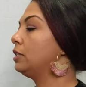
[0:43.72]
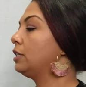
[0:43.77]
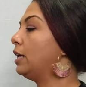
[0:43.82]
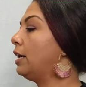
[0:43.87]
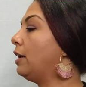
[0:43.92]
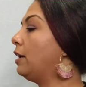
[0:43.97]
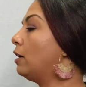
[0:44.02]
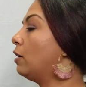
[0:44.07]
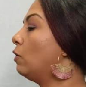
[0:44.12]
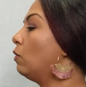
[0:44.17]

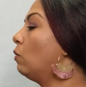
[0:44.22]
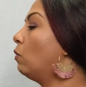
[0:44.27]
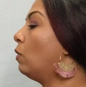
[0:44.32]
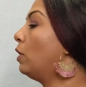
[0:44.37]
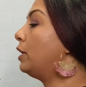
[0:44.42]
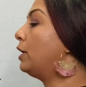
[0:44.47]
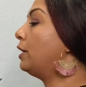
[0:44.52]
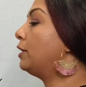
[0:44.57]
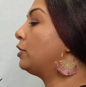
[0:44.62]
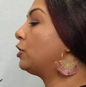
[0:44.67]
take
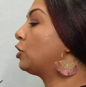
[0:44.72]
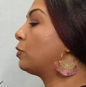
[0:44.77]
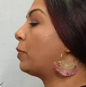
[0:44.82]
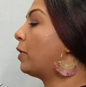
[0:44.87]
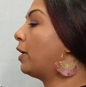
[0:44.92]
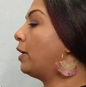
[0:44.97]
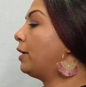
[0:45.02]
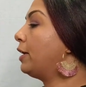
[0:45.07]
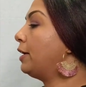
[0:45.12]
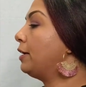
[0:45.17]
1-inch
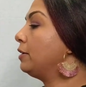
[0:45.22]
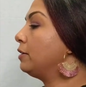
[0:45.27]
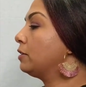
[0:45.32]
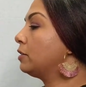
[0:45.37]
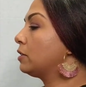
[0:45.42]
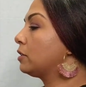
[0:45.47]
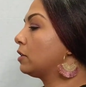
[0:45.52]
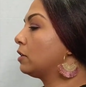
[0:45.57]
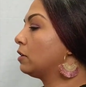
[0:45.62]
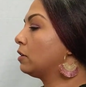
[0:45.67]

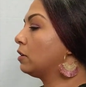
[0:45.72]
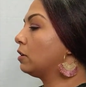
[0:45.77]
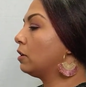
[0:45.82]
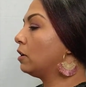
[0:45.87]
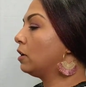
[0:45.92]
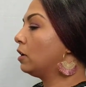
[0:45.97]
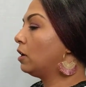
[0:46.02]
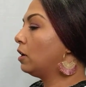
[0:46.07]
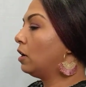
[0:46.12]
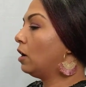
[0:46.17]
partings
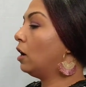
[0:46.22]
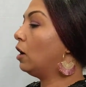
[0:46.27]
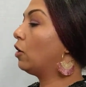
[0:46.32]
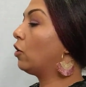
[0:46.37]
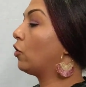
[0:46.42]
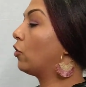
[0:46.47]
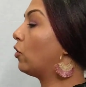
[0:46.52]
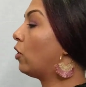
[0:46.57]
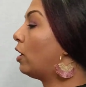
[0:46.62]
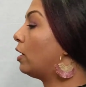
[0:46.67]

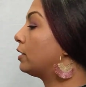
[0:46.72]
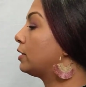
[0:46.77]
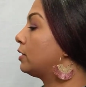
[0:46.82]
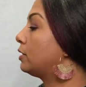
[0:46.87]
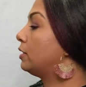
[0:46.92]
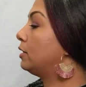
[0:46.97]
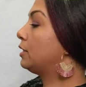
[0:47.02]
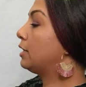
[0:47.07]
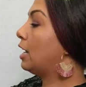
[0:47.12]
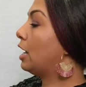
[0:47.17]
across
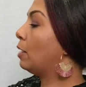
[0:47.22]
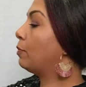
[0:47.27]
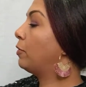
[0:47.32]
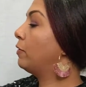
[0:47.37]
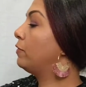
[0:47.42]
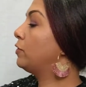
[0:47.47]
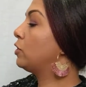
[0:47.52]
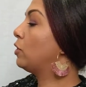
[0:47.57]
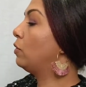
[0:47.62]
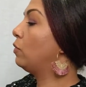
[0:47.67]
the top
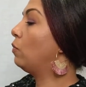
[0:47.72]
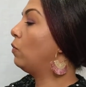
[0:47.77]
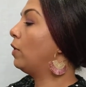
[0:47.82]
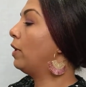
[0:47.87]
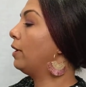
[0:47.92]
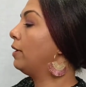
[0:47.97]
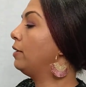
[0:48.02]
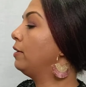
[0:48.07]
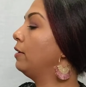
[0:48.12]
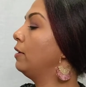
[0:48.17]
of zone
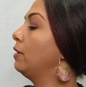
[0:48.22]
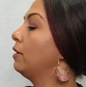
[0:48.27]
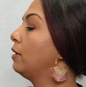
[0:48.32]
1.